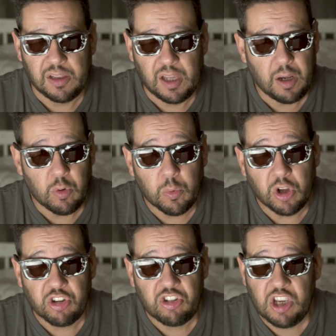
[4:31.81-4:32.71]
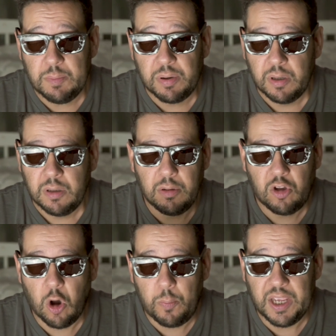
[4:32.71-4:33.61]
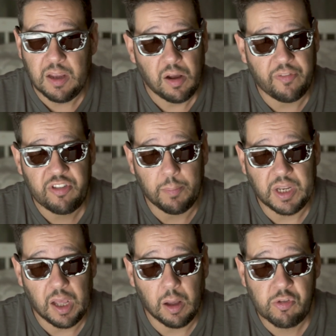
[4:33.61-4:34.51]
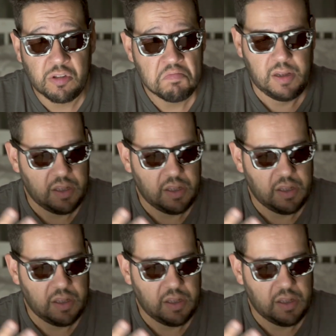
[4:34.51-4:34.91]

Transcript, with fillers: They don't want to watch a cheap copy of somebody else.